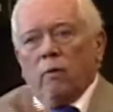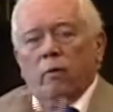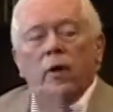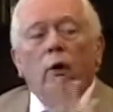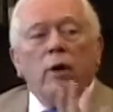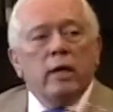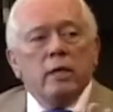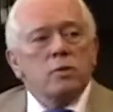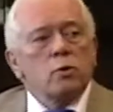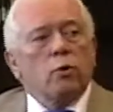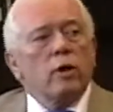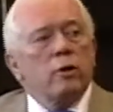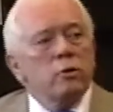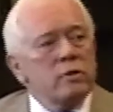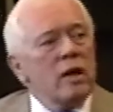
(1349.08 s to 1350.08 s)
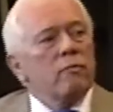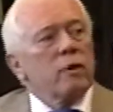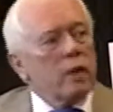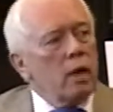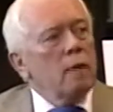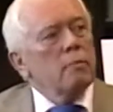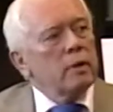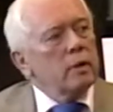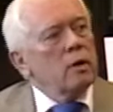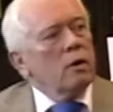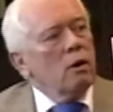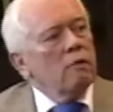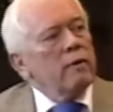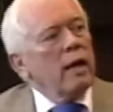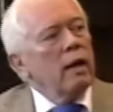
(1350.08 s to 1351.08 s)
the only historian who's ever come to the
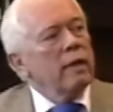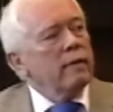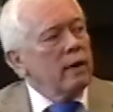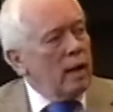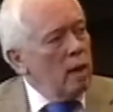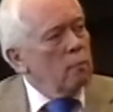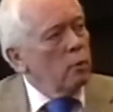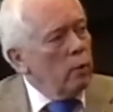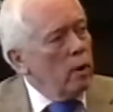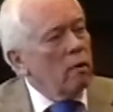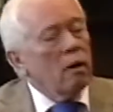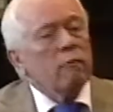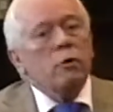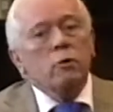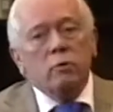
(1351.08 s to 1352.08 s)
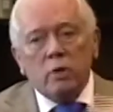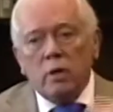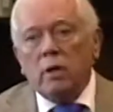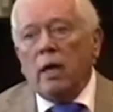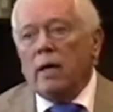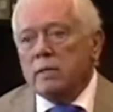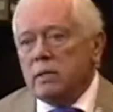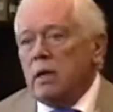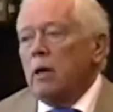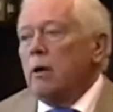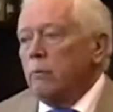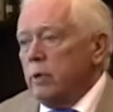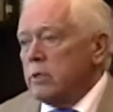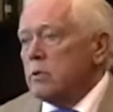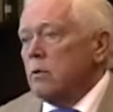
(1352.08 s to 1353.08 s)
Kanawha Valley that I'm aware of who did, has
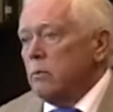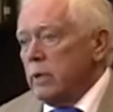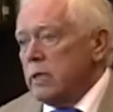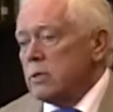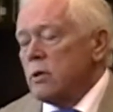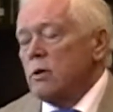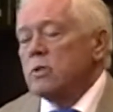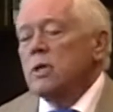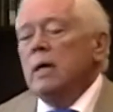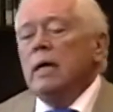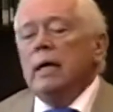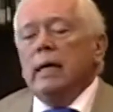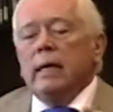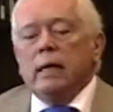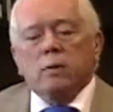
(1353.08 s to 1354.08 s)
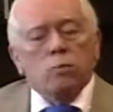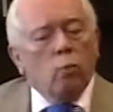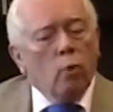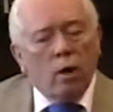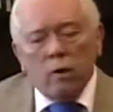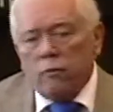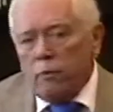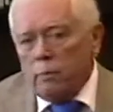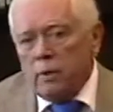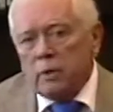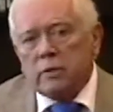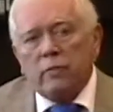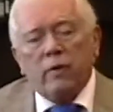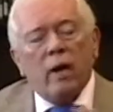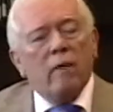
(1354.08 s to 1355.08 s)
done original research. He has wonderful
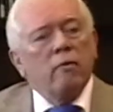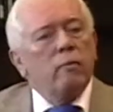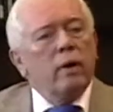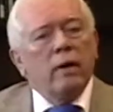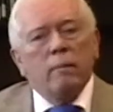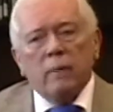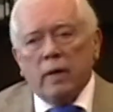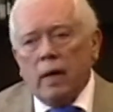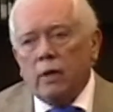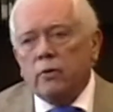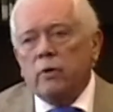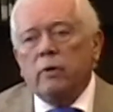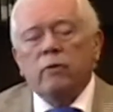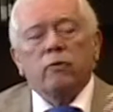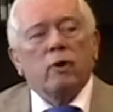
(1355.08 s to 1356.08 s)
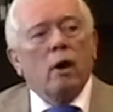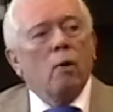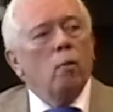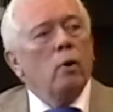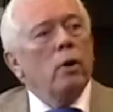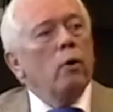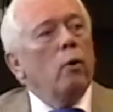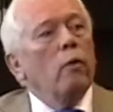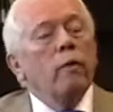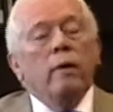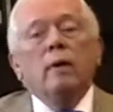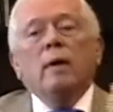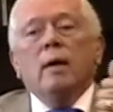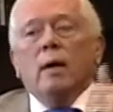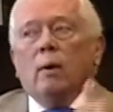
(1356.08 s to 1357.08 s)
books. If you haven't read them and got to, he's got one on the,
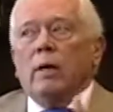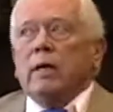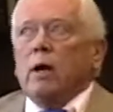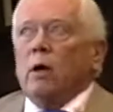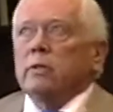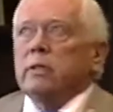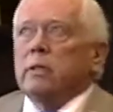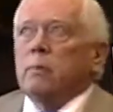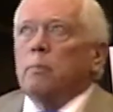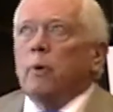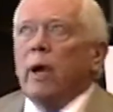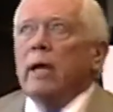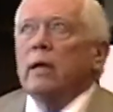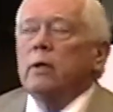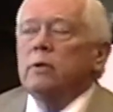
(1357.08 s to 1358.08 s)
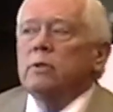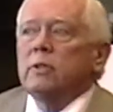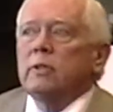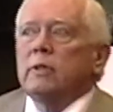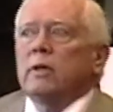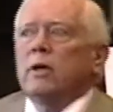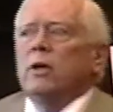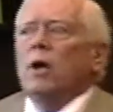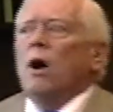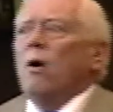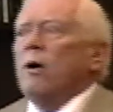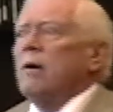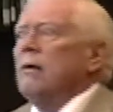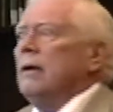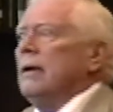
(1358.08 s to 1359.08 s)
he calls it The Prelude to the
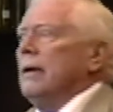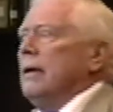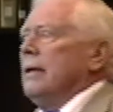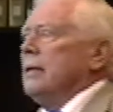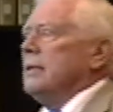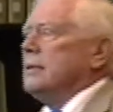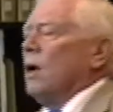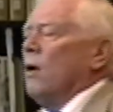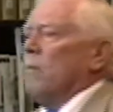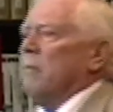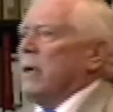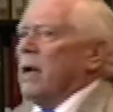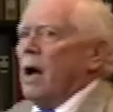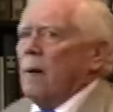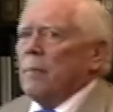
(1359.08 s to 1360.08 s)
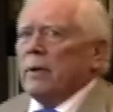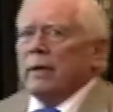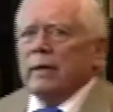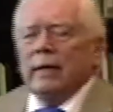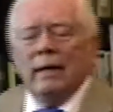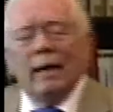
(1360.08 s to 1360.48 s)
Kanawha Salt Monopoly.